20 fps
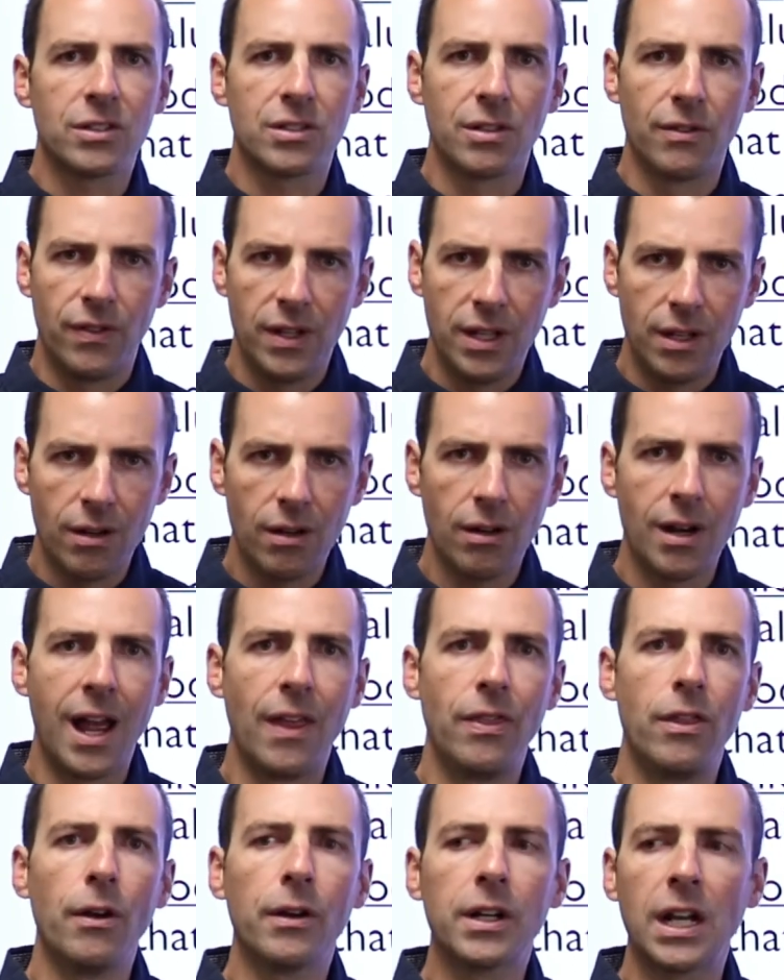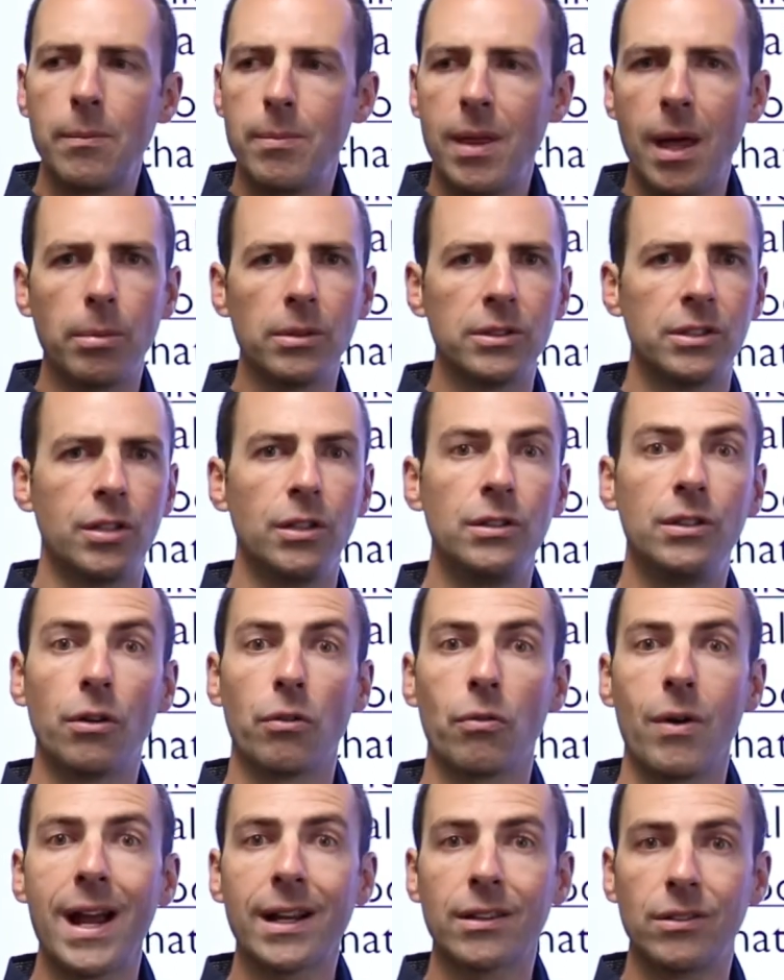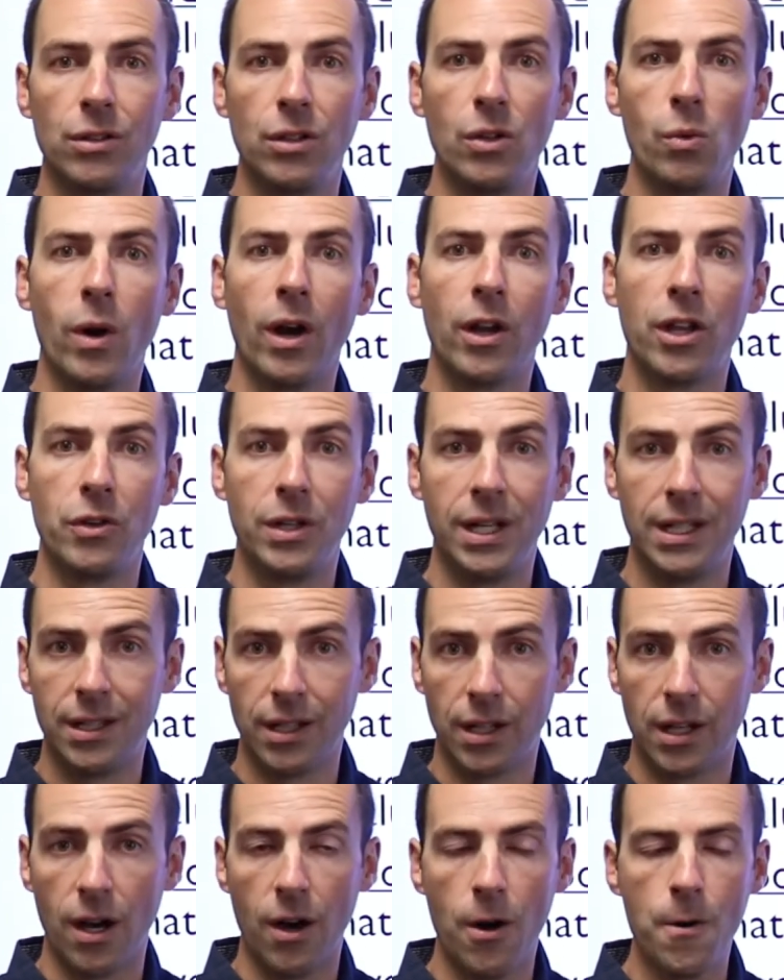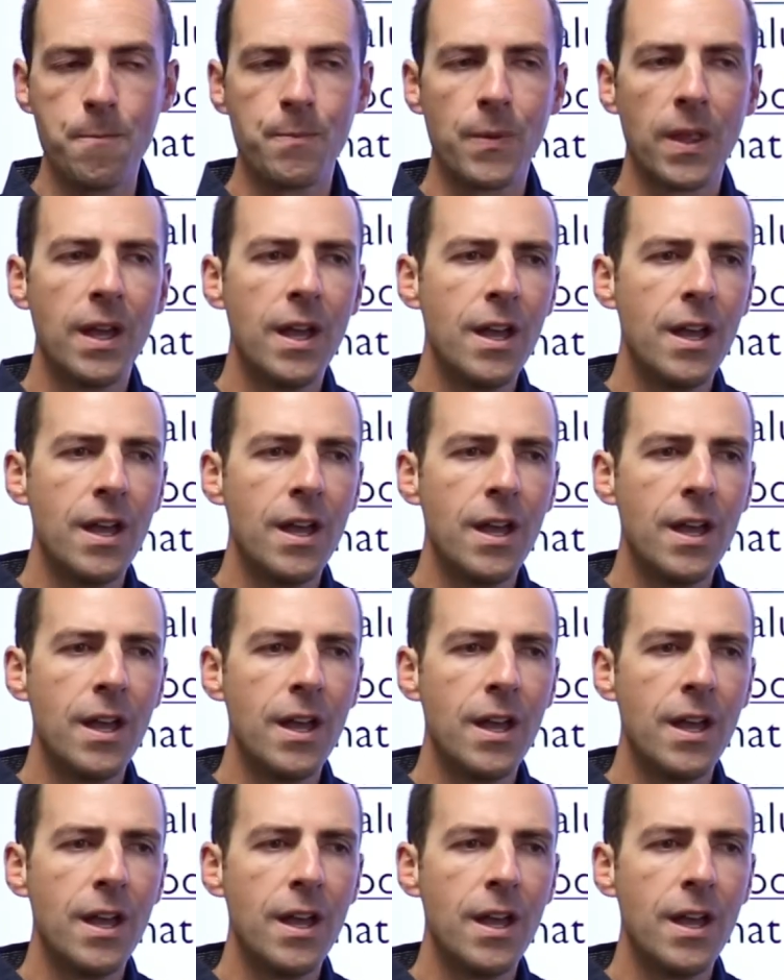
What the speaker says: severe, and they're going to be able to direct you where you need to go